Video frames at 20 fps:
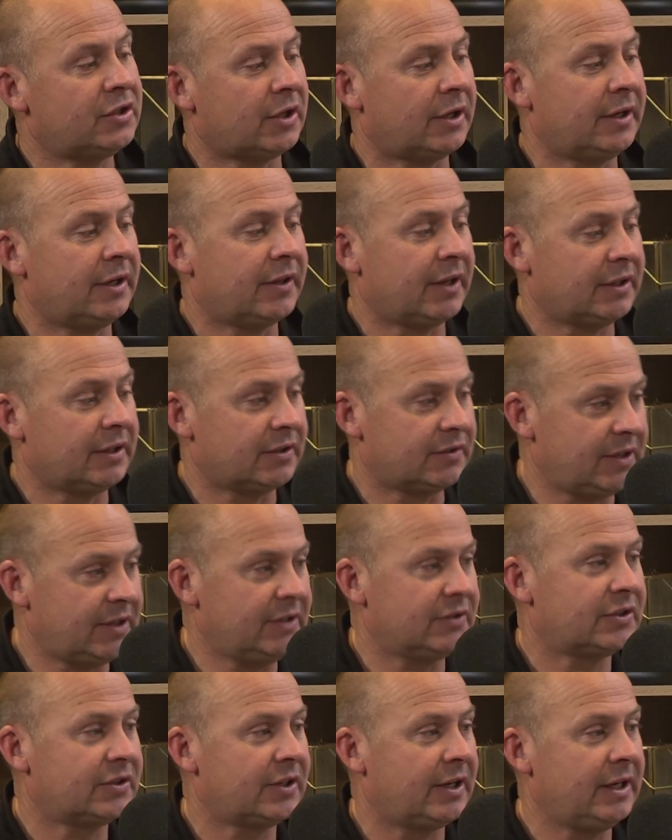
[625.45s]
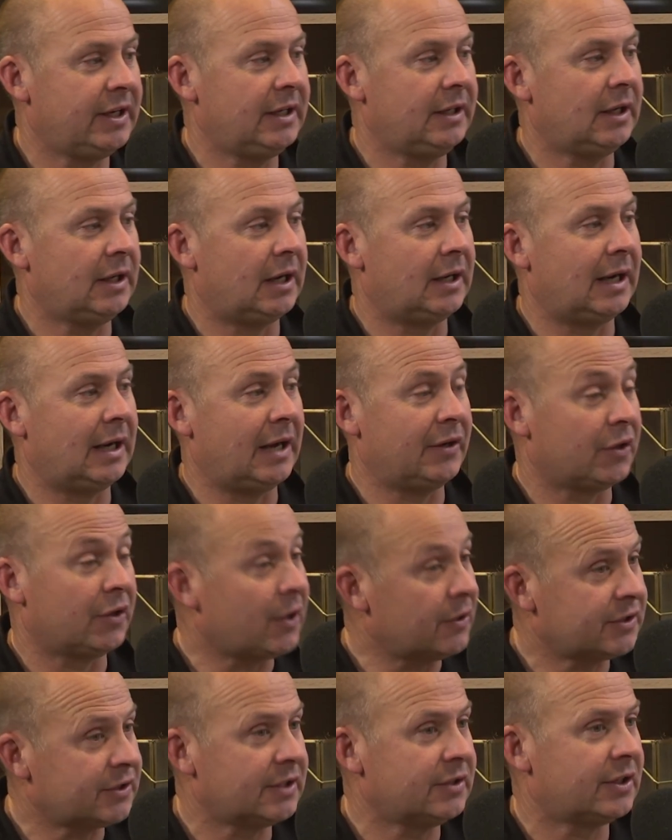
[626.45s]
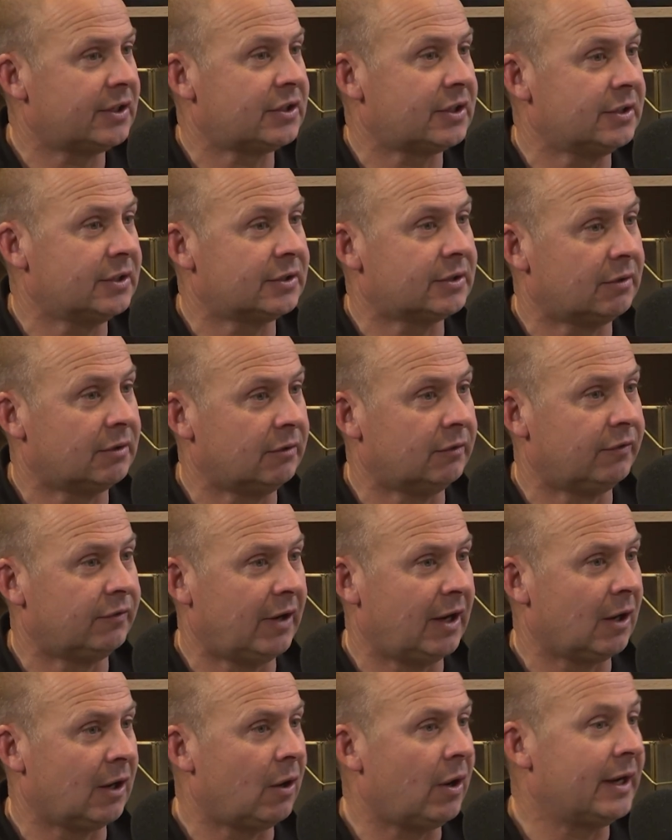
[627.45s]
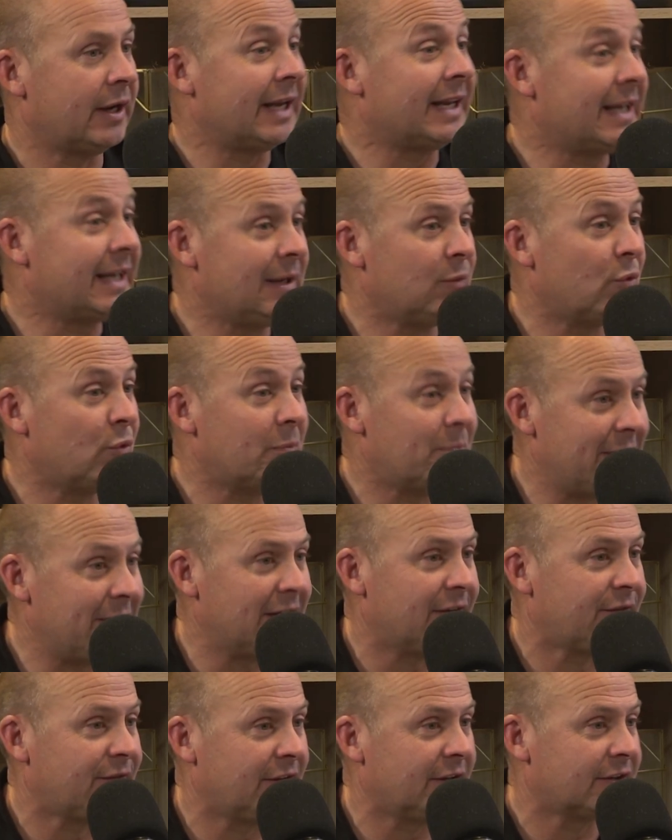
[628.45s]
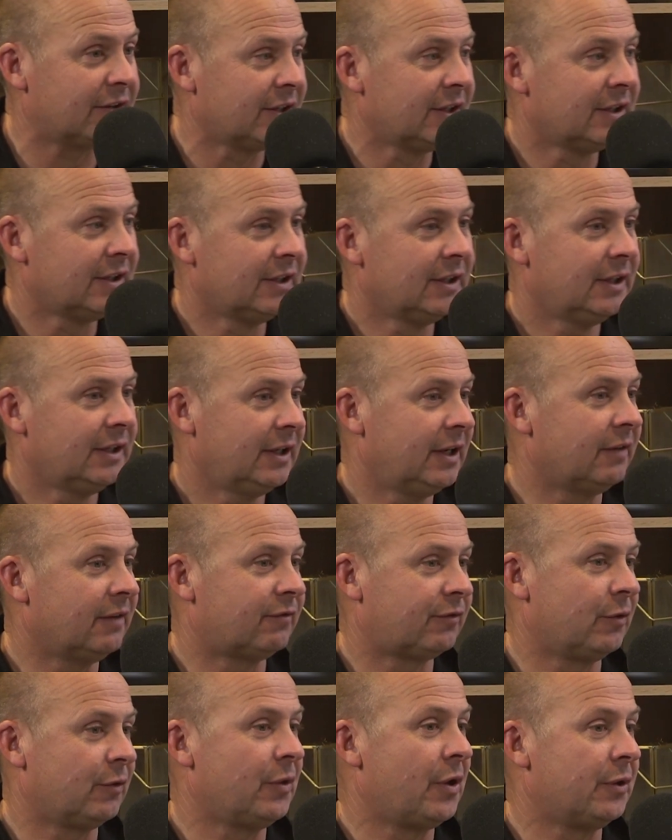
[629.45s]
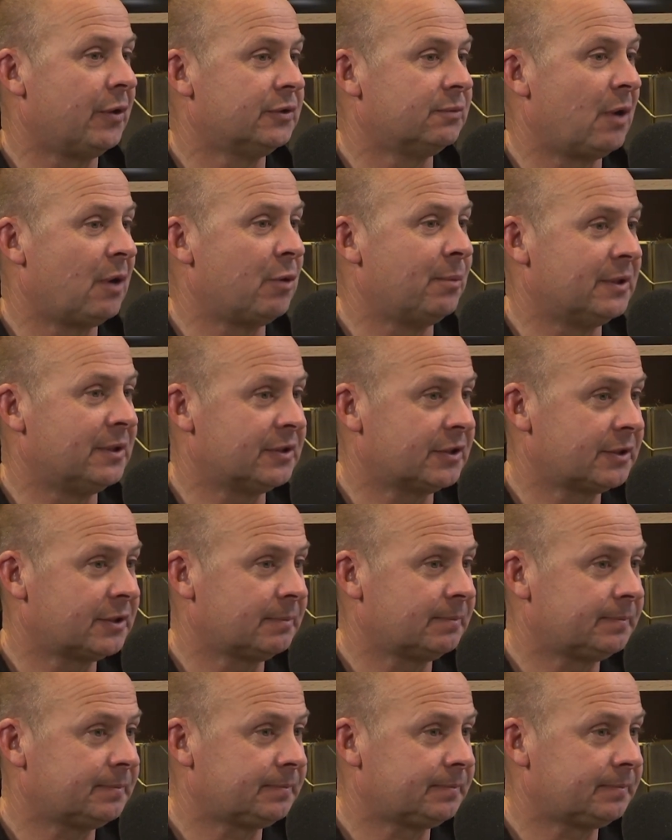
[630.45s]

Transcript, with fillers: I think the density uh, under those conditions of Align again would benefit it for those moments.